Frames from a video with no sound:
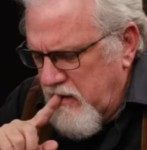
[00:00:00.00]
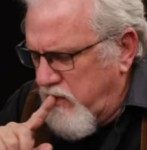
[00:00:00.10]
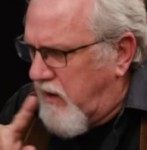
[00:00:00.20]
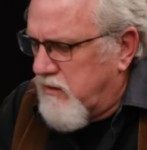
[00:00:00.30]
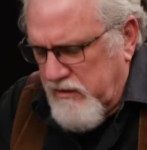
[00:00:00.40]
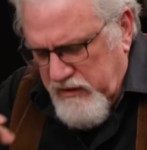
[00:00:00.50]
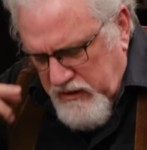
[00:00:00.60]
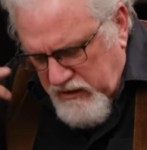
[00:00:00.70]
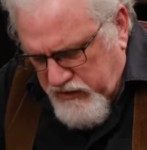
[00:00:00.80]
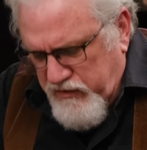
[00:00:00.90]
Well,
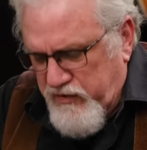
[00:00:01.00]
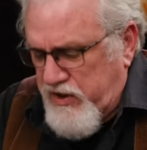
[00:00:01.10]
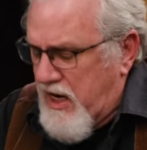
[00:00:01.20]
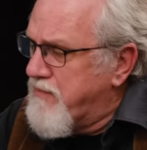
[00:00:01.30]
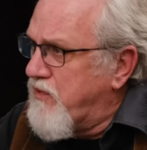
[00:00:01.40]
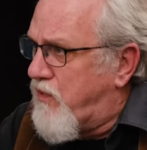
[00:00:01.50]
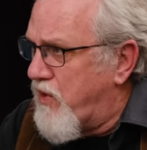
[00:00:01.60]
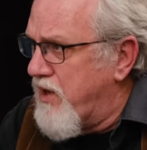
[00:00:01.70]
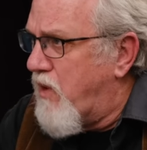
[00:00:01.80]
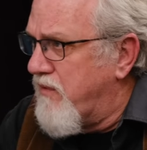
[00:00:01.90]
chapter
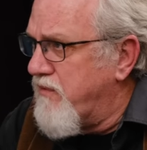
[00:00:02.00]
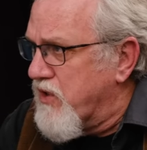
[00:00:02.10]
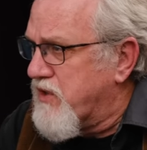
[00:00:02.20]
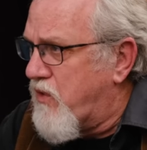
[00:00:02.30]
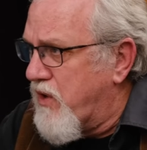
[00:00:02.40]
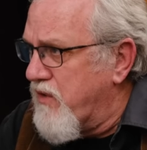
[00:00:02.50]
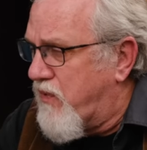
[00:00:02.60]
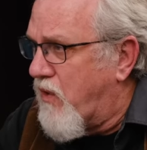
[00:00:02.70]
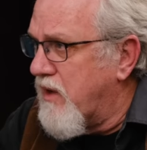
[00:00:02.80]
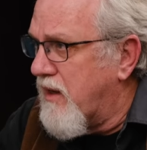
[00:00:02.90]
41, verse
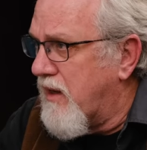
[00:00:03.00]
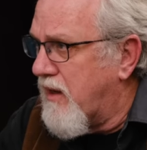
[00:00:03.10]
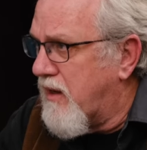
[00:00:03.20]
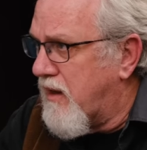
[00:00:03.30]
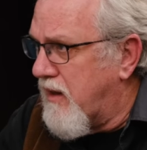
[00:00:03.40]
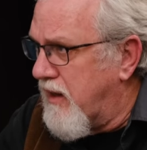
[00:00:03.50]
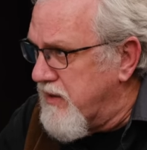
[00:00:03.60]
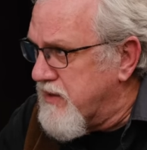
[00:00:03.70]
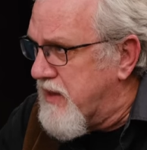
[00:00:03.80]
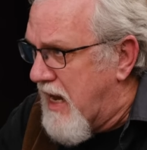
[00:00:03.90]
44
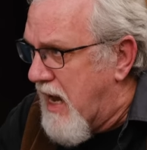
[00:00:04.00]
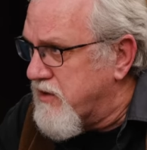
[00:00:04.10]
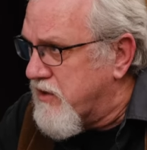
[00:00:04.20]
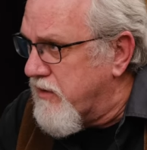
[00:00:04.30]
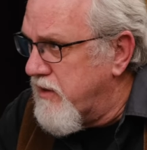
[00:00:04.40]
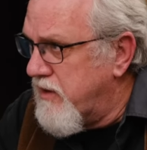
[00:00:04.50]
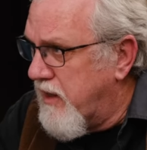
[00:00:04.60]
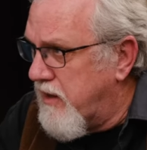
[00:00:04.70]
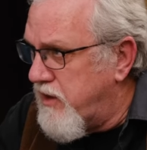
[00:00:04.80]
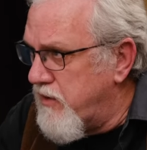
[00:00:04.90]
is the answer.
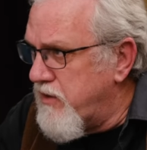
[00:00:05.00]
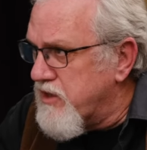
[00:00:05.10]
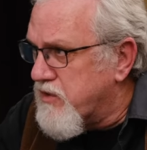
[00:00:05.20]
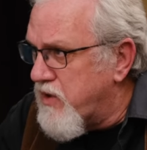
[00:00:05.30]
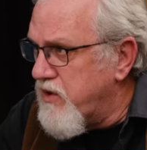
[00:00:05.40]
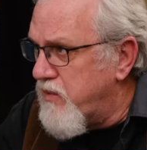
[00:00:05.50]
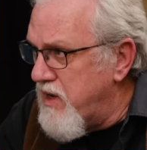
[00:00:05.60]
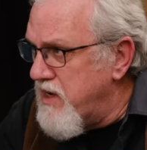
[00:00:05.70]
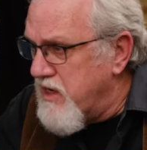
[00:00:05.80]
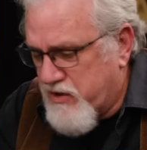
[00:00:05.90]
And here is where you
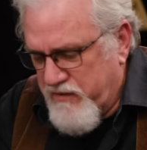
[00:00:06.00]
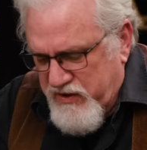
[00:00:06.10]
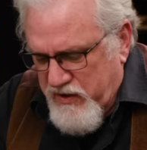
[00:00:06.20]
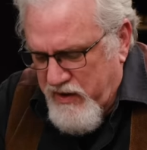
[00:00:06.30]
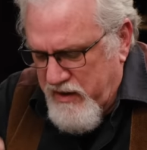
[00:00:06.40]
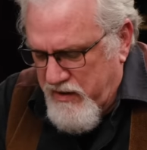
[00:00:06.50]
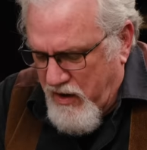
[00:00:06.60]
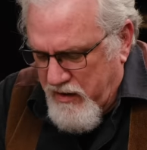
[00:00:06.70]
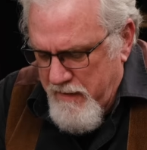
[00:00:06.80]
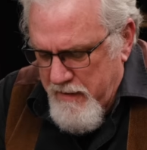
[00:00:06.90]
really need to zero in
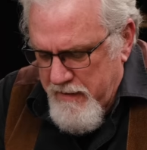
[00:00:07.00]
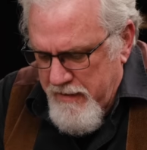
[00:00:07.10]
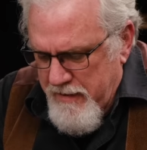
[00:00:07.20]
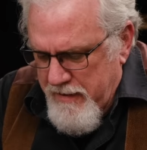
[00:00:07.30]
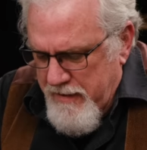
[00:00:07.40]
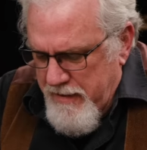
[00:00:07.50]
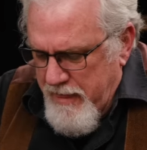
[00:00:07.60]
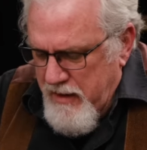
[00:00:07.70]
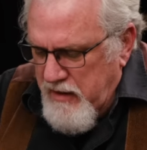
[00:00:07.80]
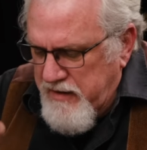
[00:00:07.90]
on.
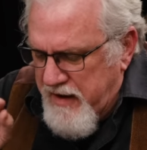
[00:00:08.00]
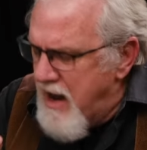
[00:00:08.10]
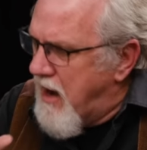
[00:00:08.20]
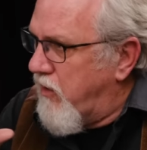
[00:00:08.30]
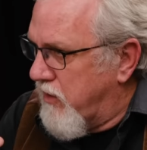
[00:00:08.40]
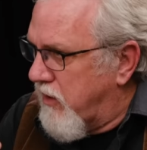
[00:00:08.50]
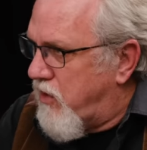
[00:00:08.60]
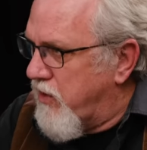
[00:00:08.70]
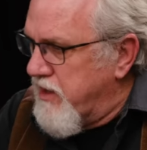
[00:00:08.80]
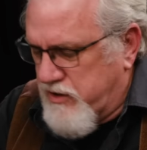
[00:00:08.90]
Now,
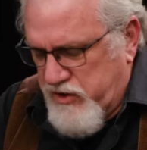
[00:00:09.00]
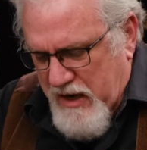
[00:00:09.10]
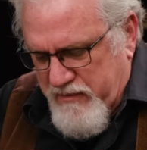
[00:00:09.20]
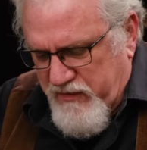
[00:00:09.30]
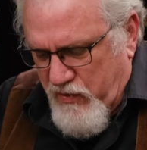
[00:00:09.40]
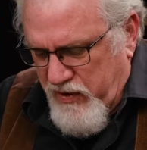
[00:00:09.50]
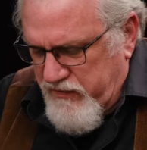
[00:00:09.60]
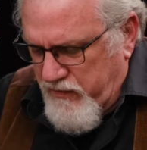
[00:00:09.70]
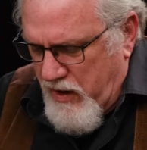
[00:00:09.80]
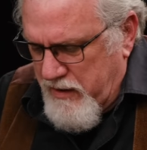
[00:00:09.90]
according to chapter
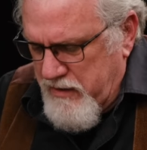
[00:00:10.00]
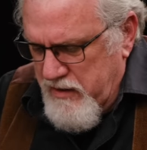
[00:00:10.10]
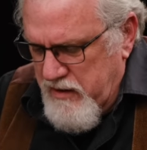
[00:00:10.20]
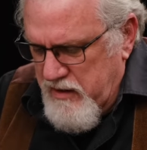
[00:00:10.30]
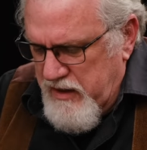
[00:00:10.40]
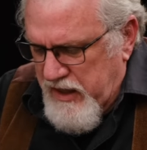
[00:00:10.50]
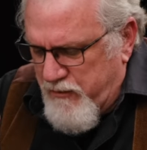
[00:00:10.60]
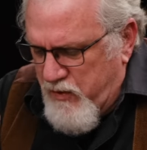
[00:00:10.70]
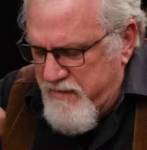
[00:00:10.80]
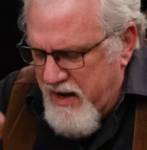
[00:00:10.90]
41,
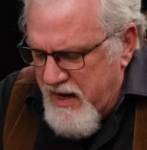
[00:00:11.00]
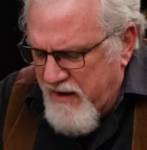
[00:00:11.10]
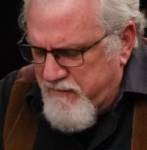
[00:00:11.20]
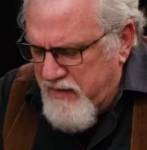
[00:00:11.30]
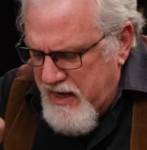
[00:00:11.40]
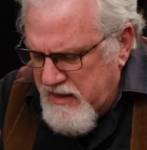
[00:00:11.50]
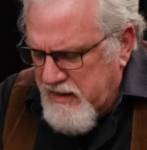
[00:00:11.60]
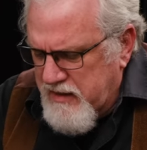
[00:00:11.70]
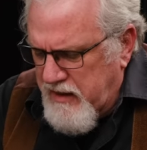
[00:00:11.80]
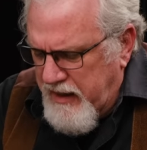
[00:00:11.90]
if we may have made
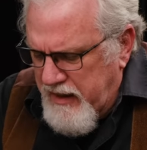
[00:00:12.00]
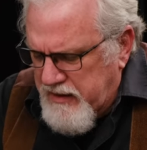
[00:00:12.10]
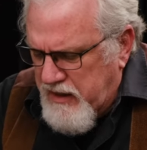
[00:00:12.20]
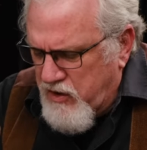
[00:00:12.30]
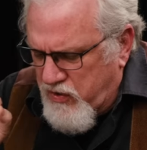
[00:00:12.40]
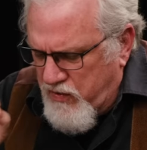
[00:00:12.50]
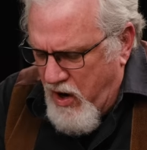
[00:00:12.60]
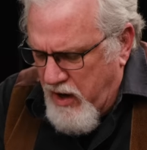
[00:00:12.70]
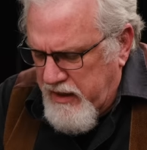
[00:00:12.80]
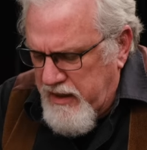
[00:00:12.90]
it a
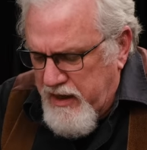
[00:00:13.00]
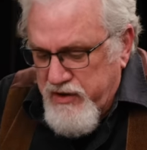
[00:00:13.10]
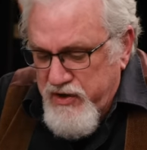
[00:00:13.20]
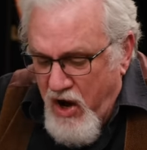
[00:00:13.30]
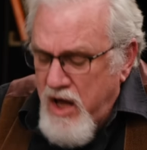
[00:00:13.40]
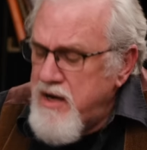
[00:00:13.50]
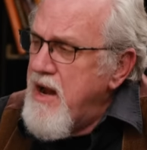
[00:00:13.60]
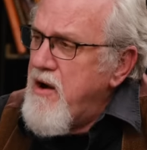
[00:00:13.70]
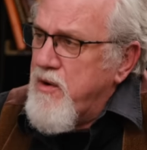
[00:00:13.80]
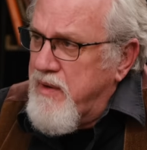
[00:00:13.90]
Quran in a non
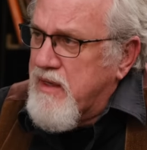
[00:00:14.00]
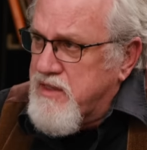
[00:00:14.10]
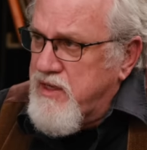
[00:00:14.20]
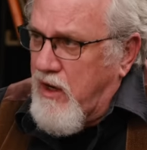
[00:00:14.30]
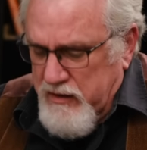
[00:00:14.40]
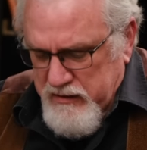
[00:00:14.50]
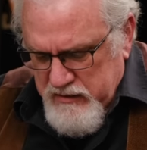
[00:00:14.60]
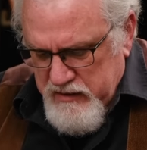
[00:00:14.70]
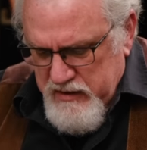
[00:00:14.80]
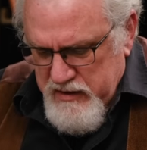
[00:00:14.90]
Arabic tongue,
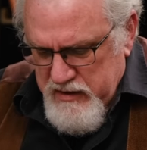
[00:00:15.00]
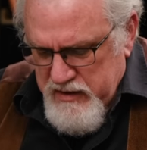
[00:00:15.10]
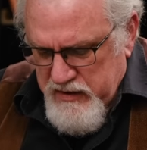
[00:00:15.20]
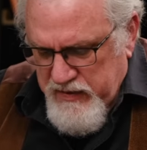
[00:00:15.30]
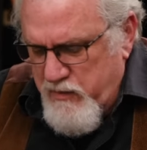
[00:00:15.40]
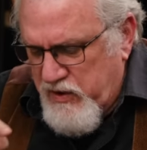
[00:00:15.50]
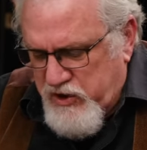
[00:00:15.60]
they would